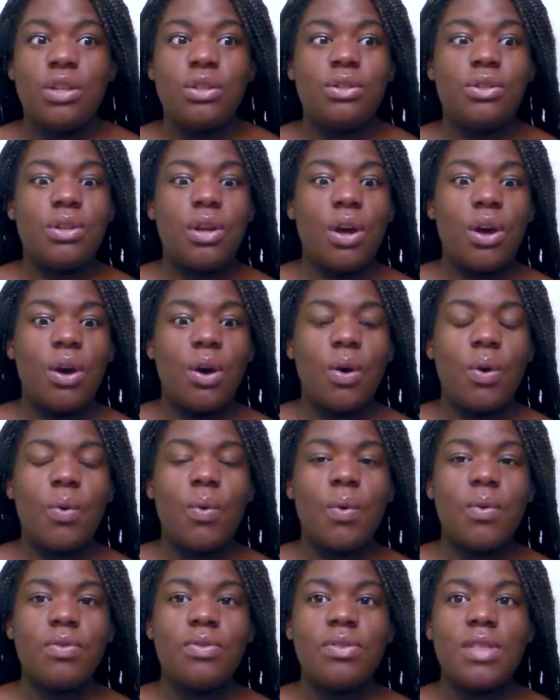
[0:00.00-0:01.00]

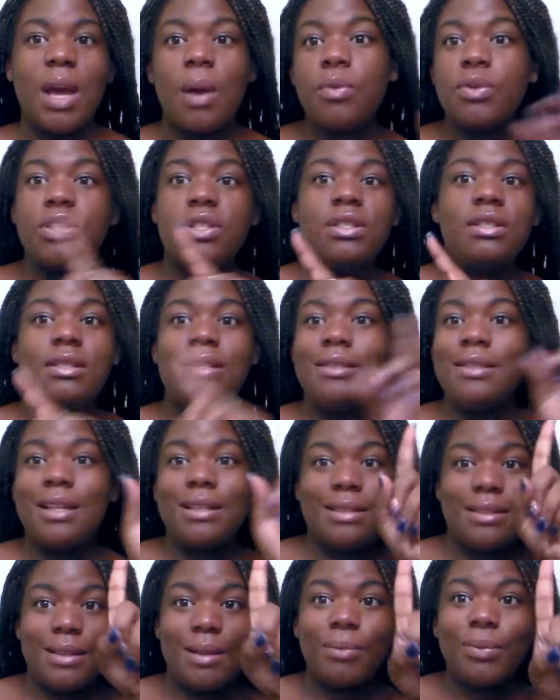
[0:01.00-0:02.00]
So
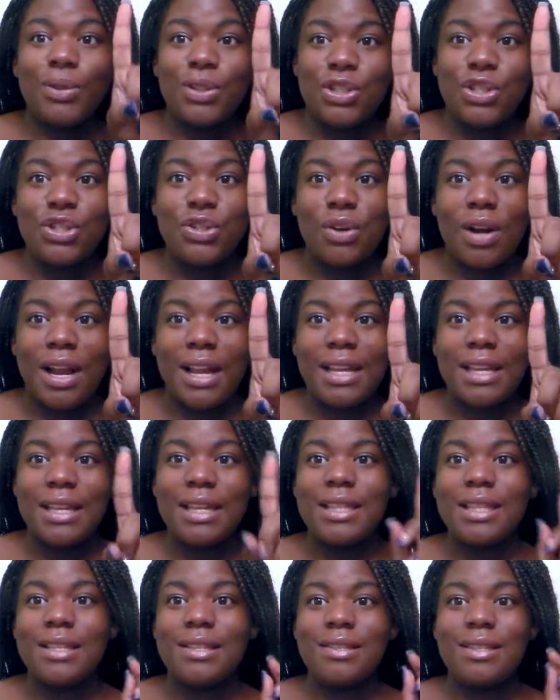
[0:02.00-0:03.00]
that's the number one
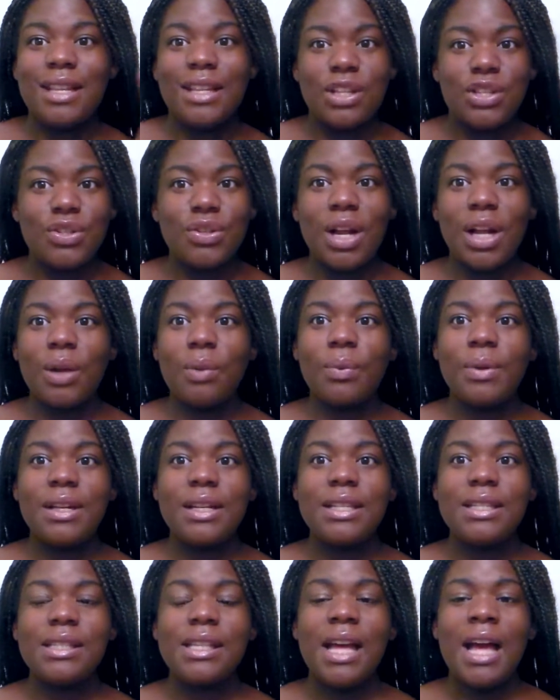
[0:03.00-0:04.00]
strike. The second strike
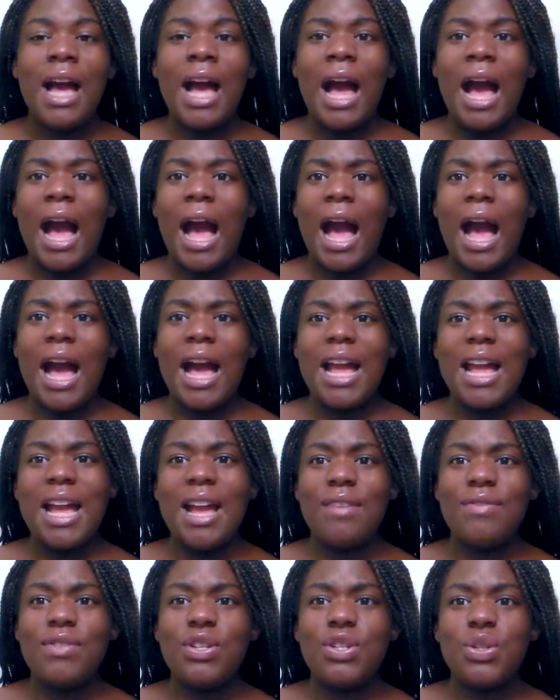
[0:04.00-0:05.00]
was I
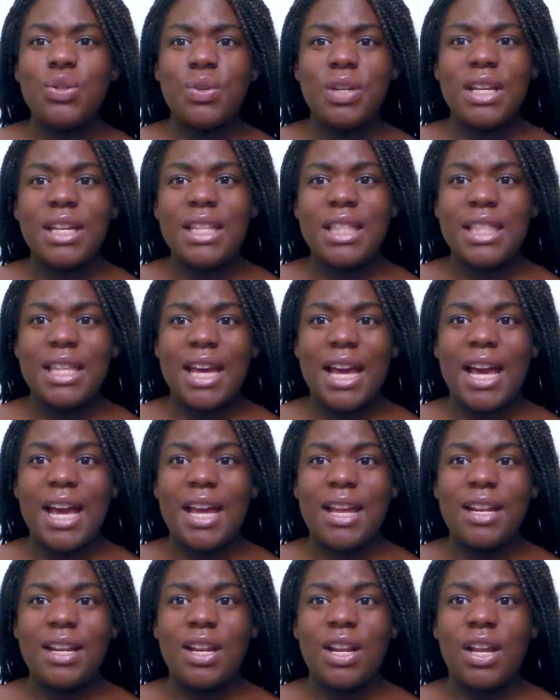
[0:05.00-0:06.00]
have to drink
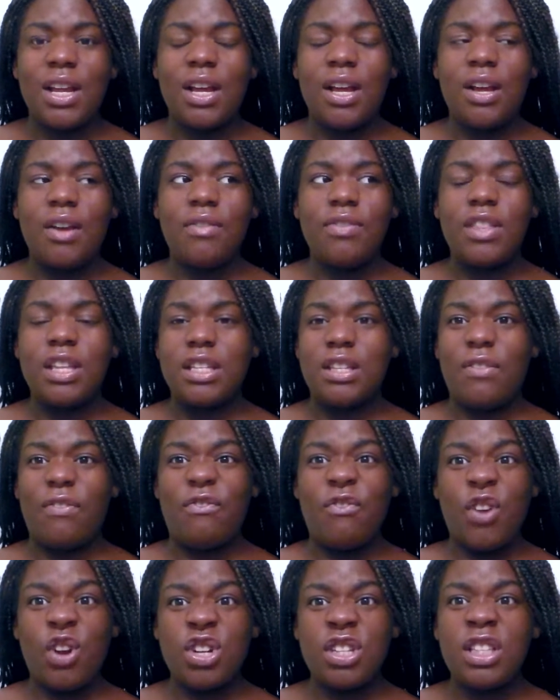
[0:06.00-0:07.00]
that. That's the
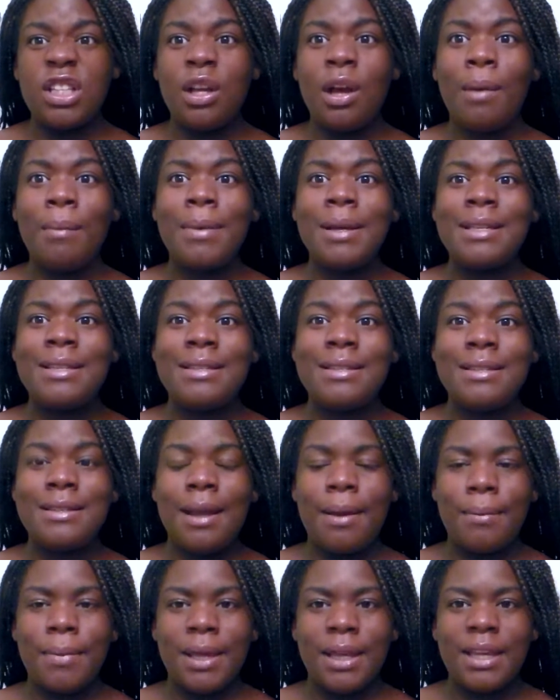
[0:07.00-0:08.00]
first thing on my
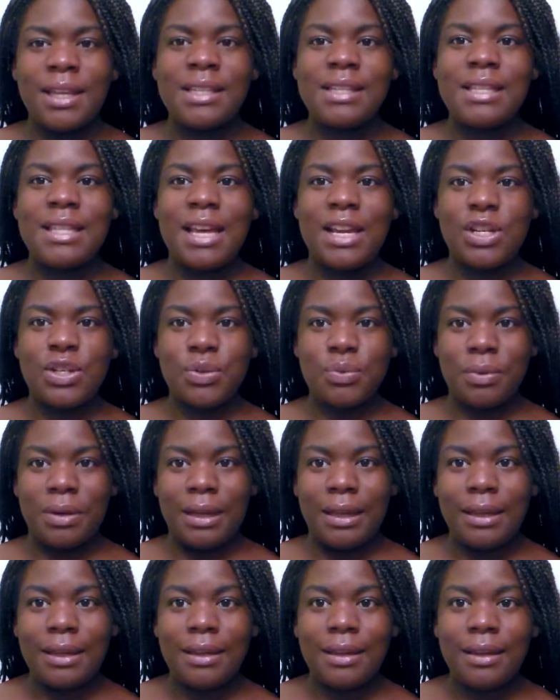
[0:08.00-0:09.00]
stomach is that
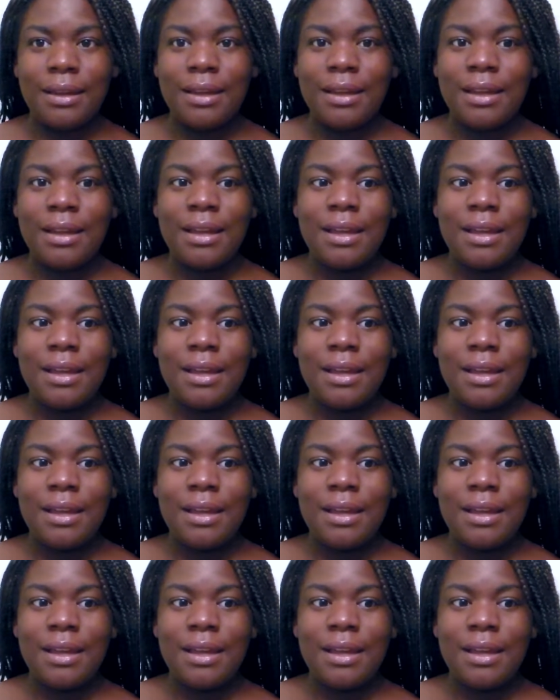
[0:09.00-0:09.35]
drink.